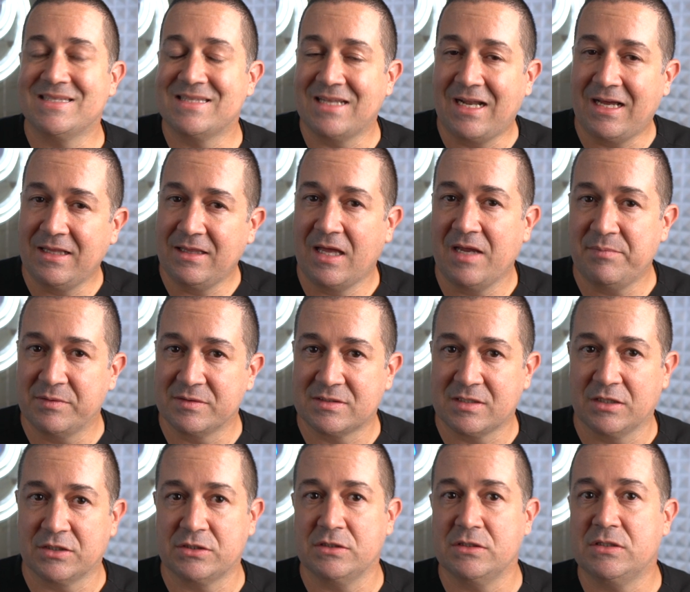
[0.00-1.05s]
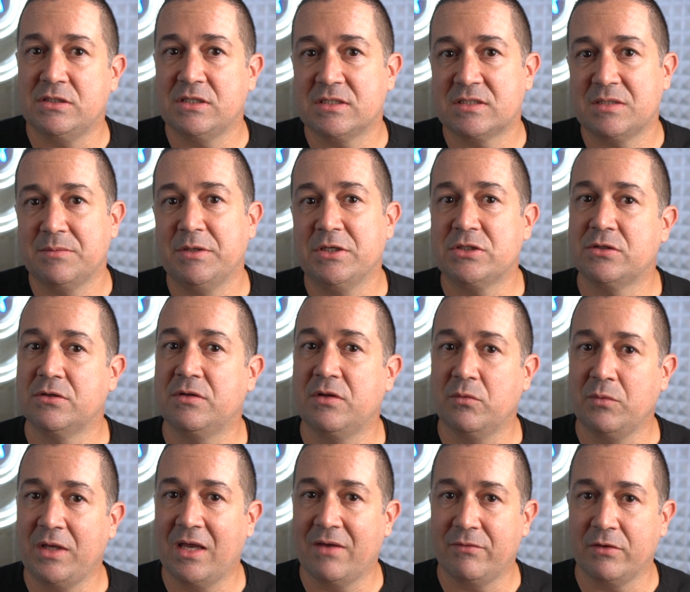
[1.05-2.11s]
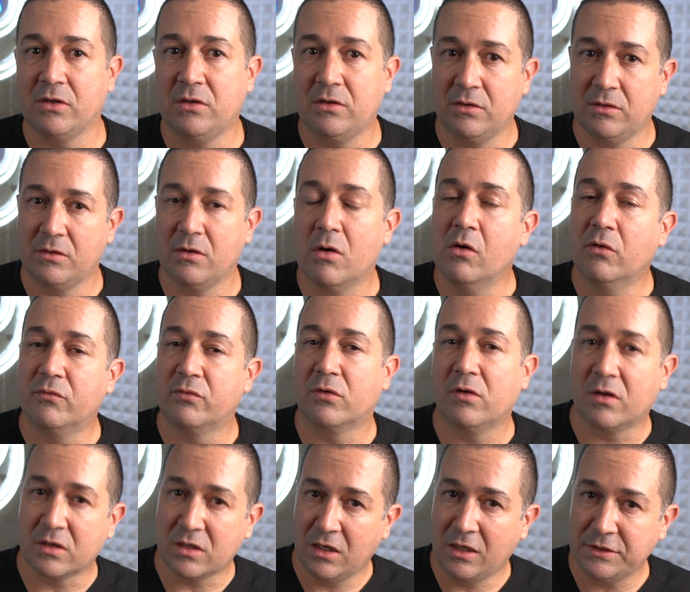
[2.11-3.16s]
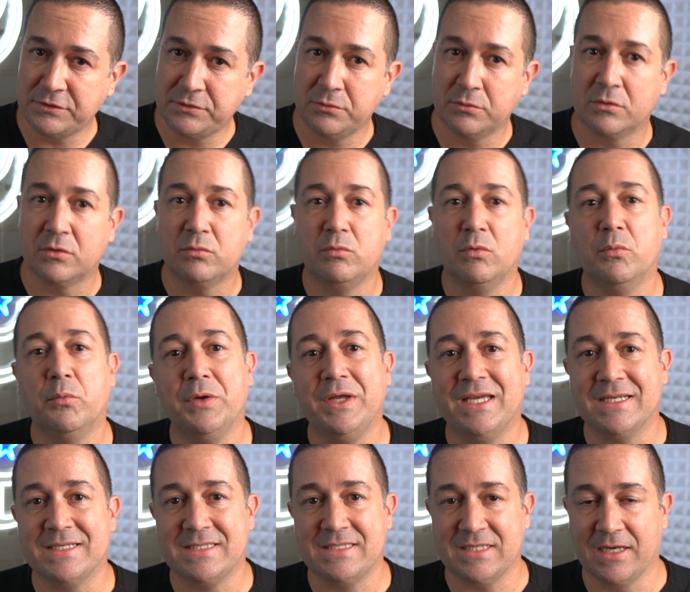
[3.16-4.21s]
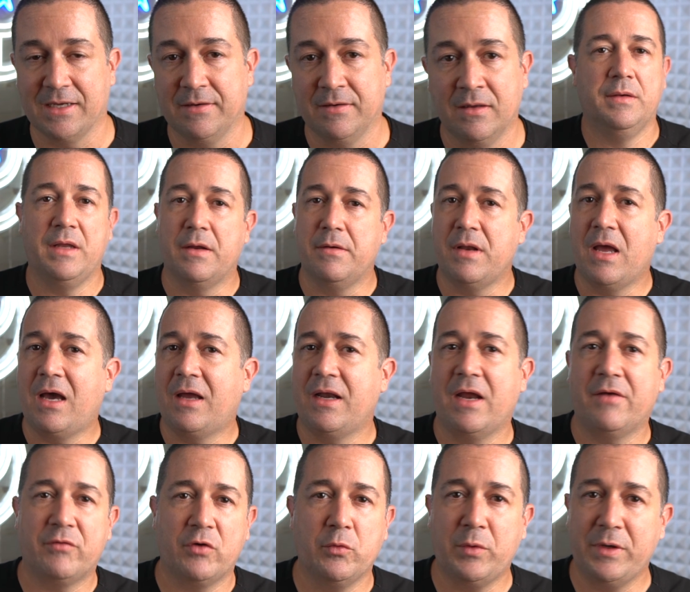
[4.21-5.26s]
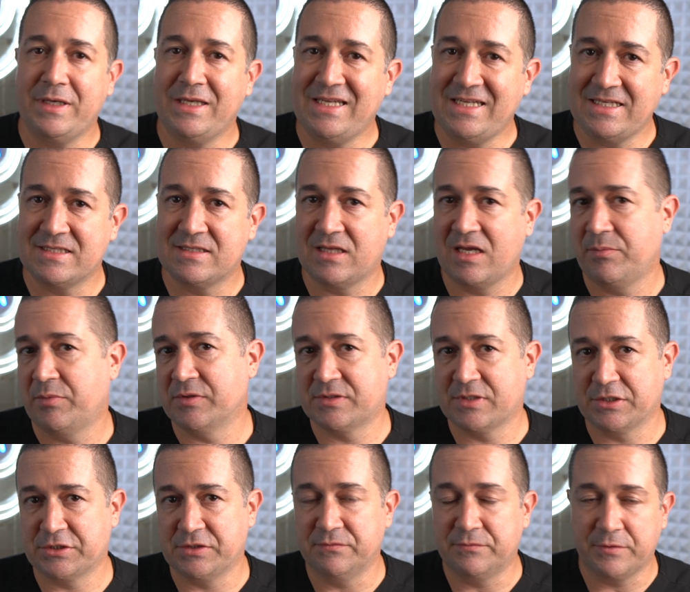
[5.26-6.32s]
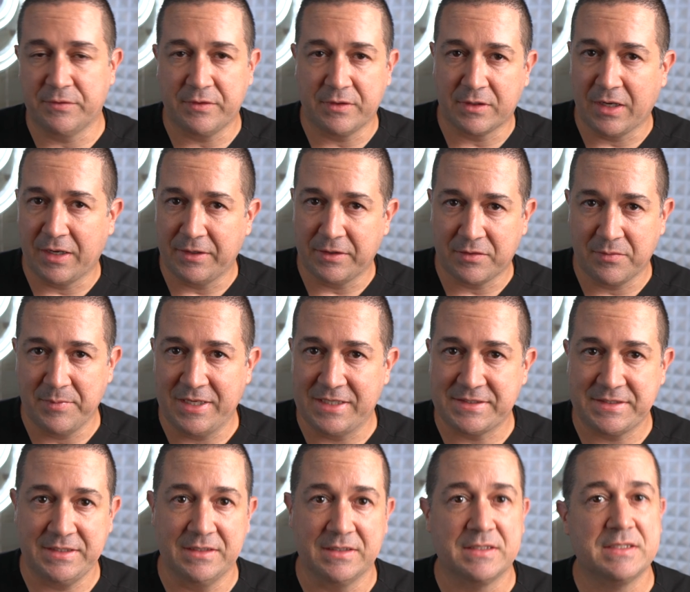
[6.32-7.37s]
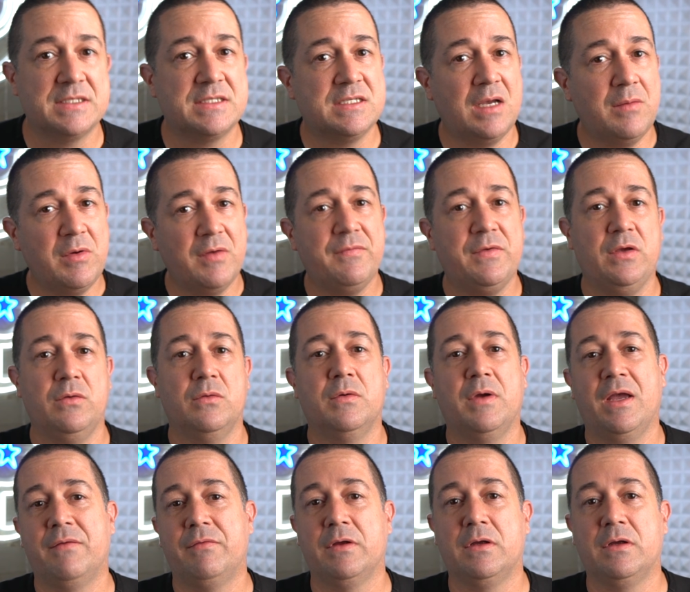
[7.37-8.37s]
that I liposuction just to make sure that we have a good overall contour when we get done. Now, not everyone needs liposuction for their gynecomastia. Some of you have the